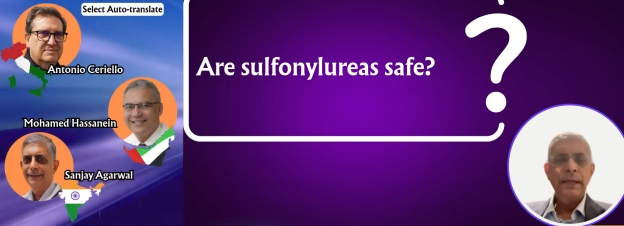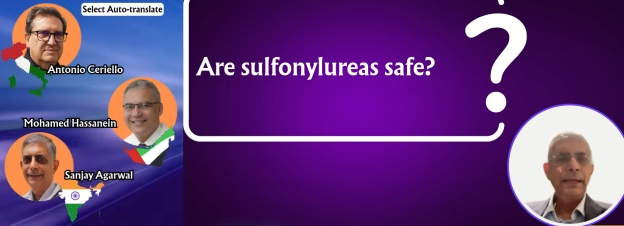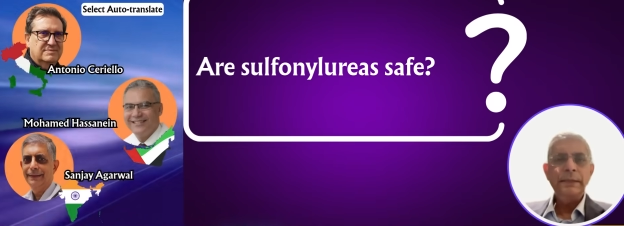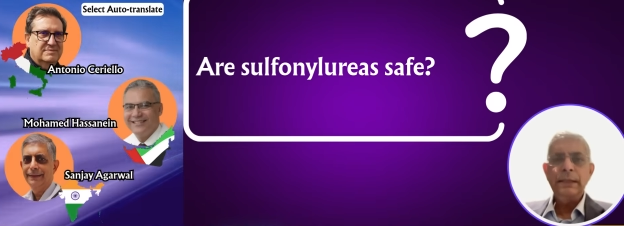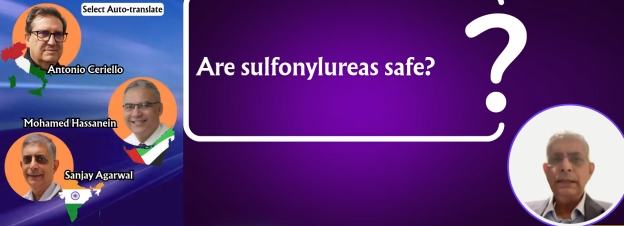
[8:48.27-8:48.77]

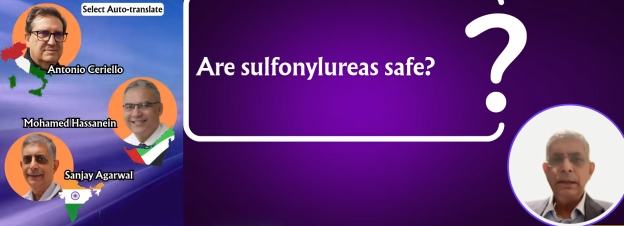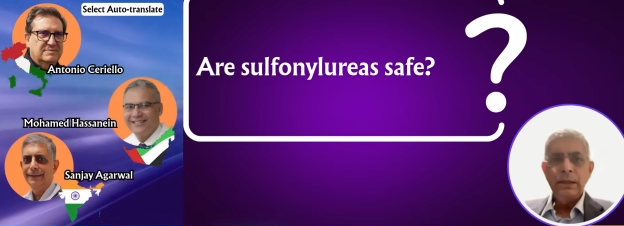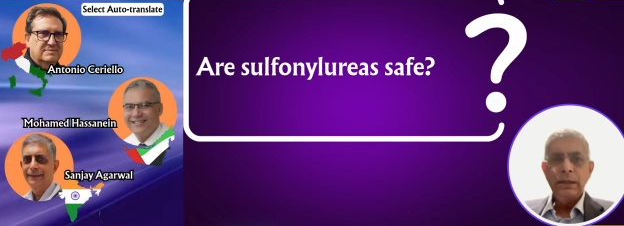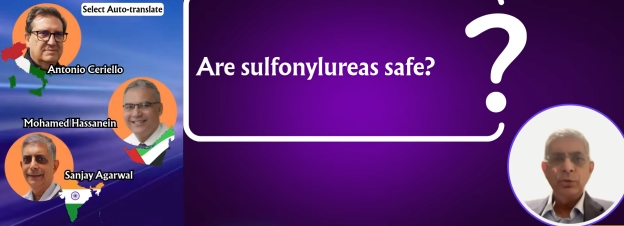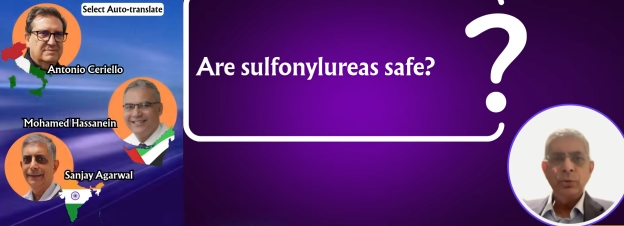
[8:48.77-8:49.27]
Speaker 1: I
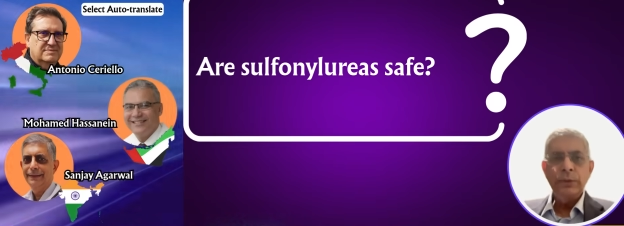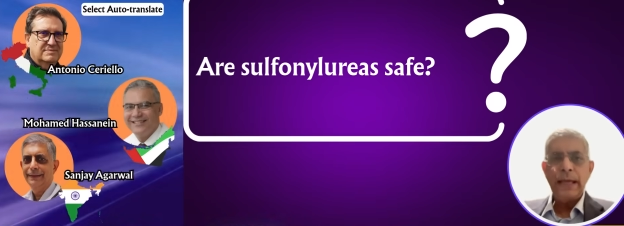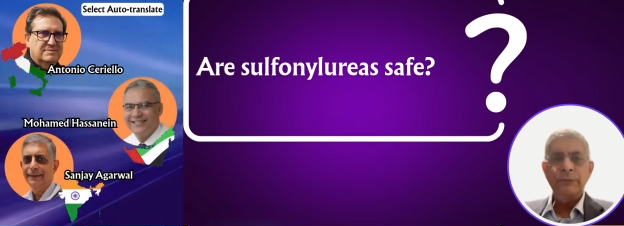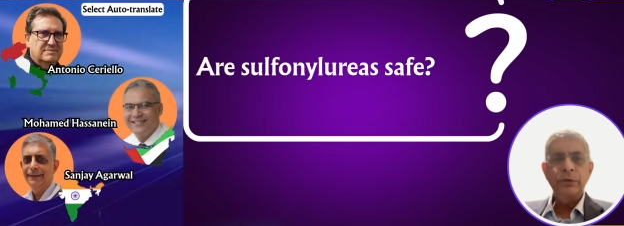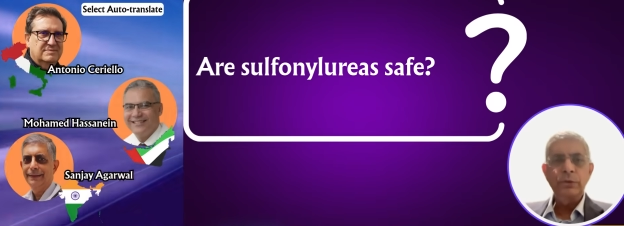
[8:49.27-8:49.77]
think you would
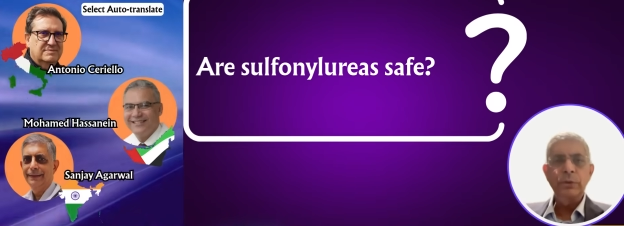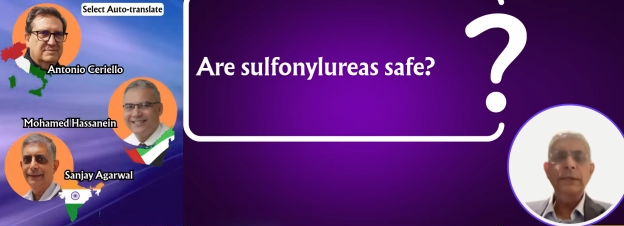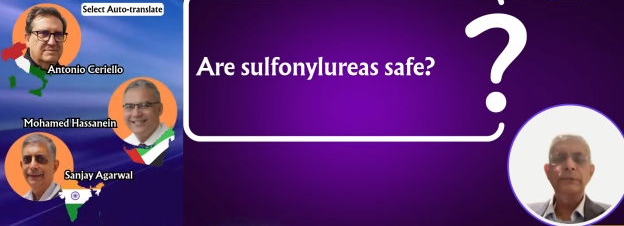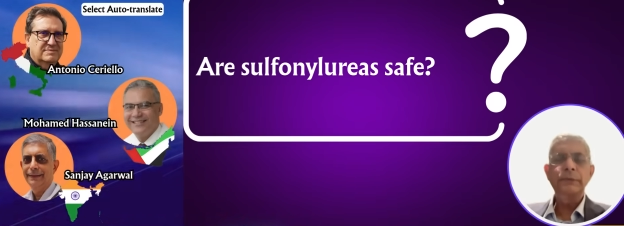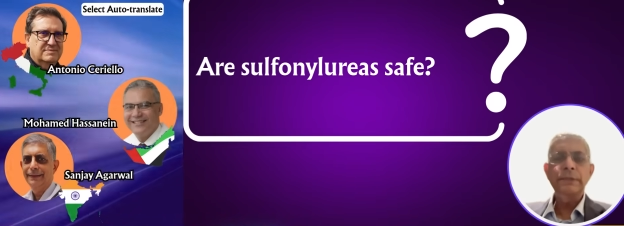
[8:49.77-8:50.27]
have a good
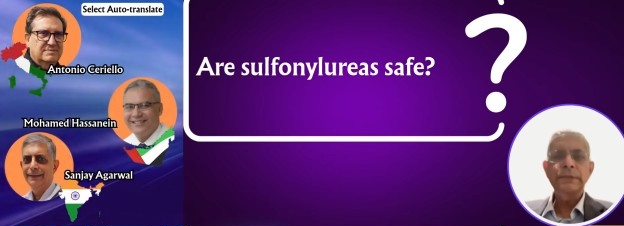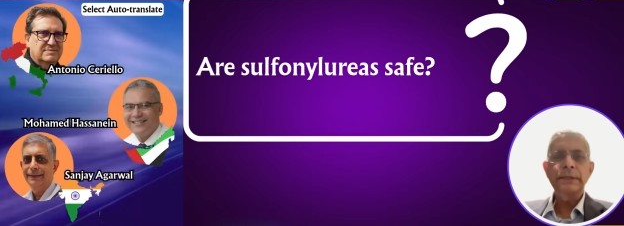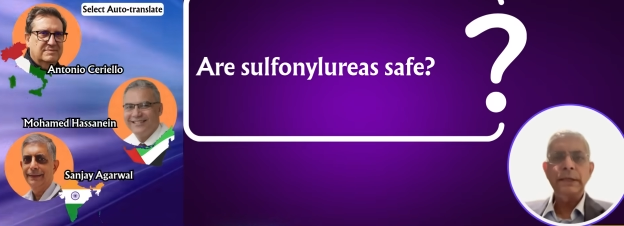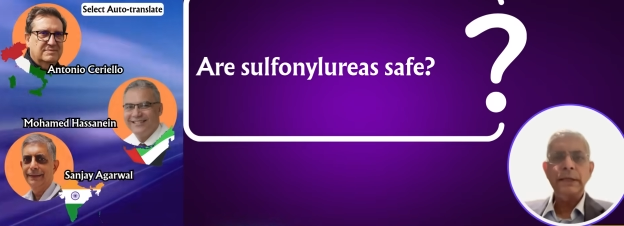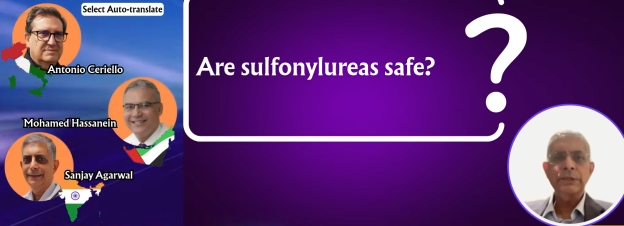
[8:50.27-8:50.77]
A1C
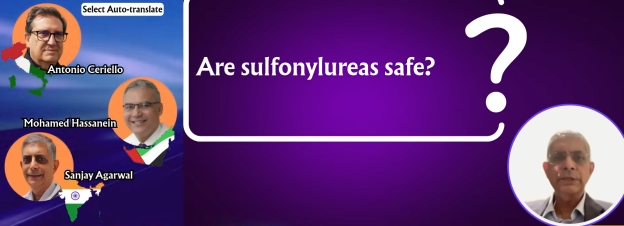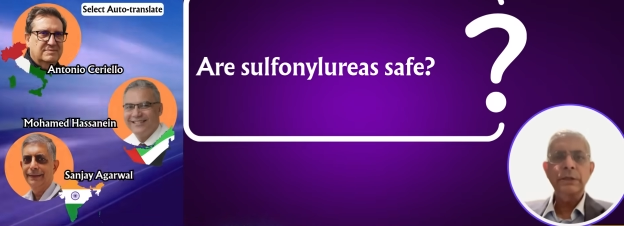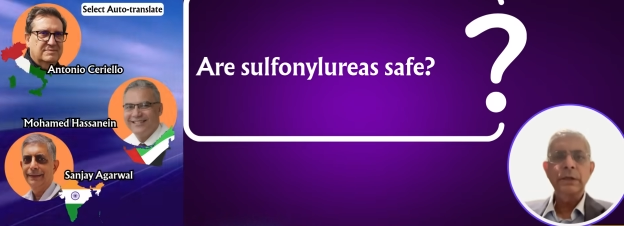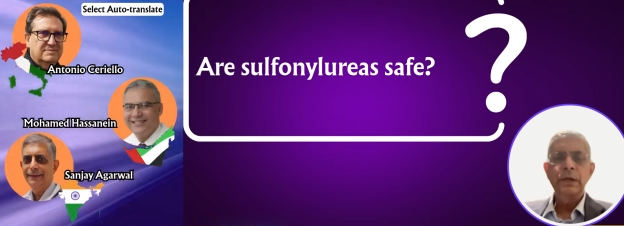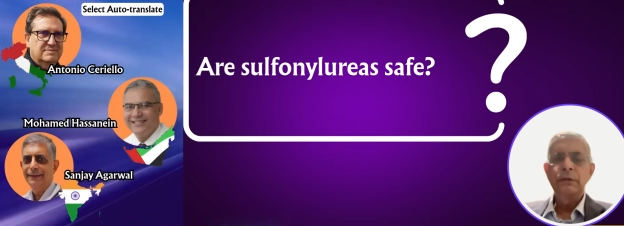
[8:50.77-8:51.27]

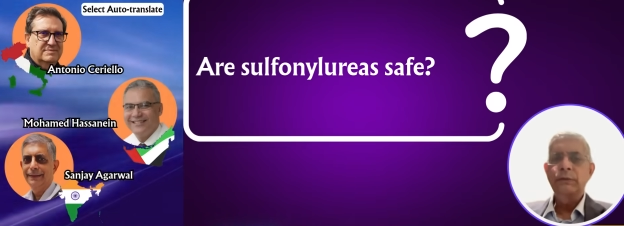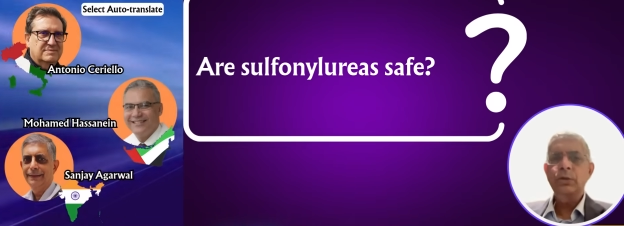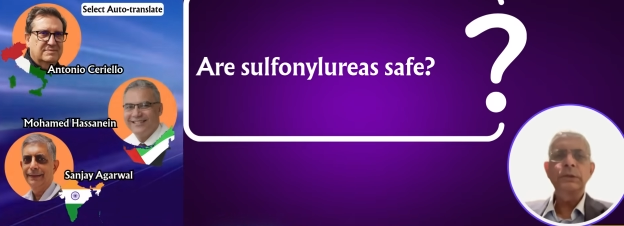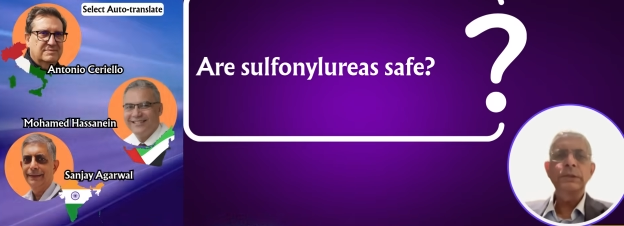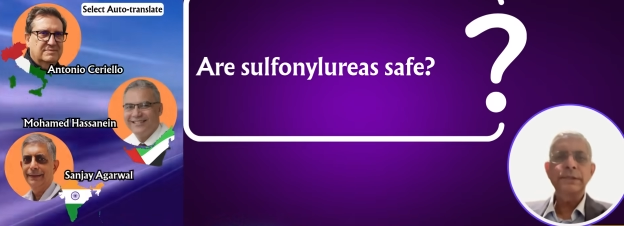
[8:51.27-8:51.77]
reduction with
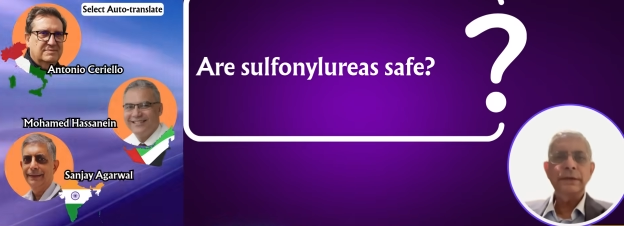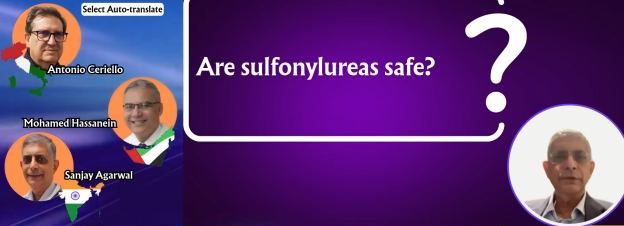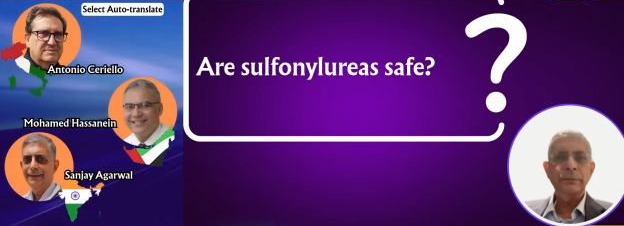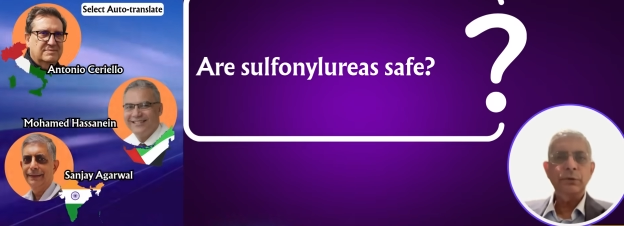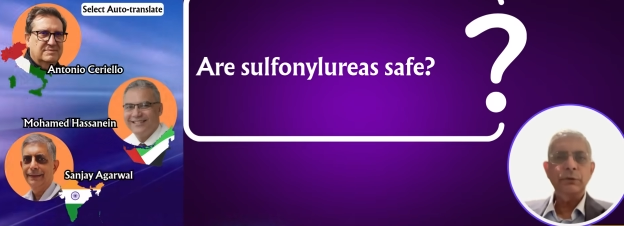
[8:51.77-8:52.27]
all the
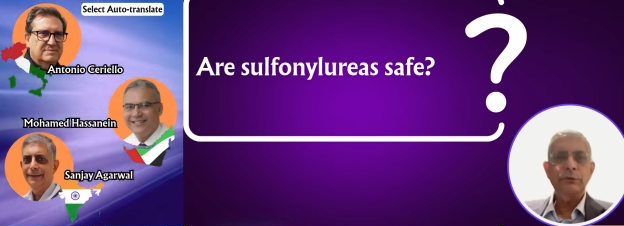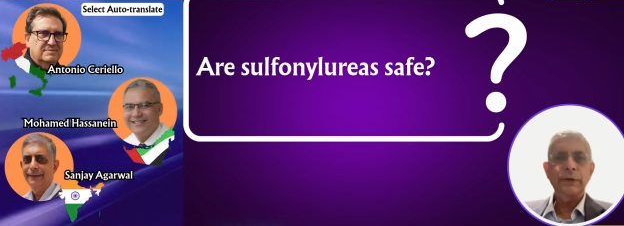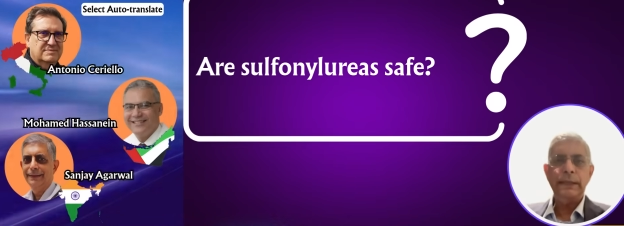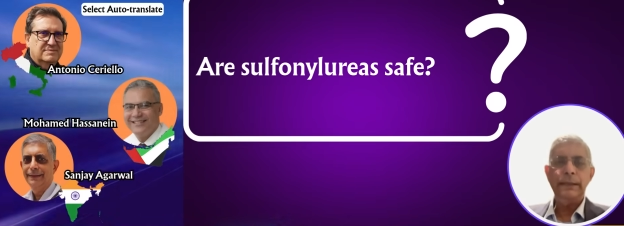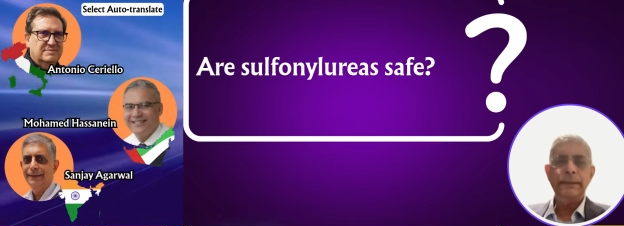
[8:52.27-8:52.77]
safety
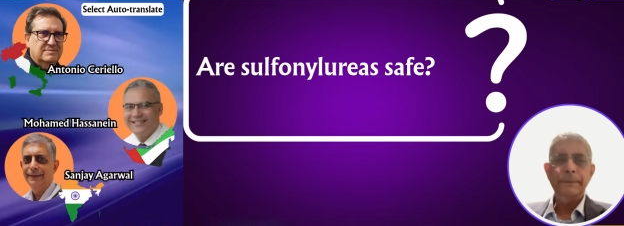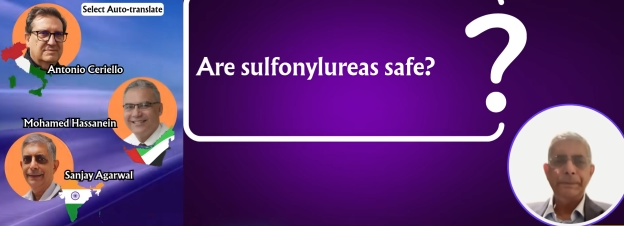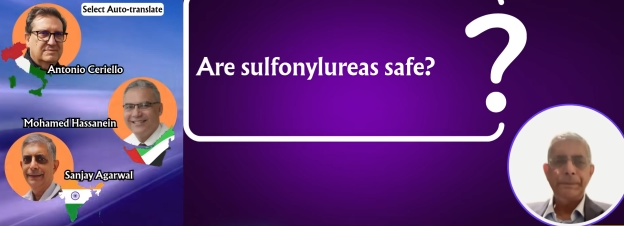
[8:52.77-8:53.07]
profile.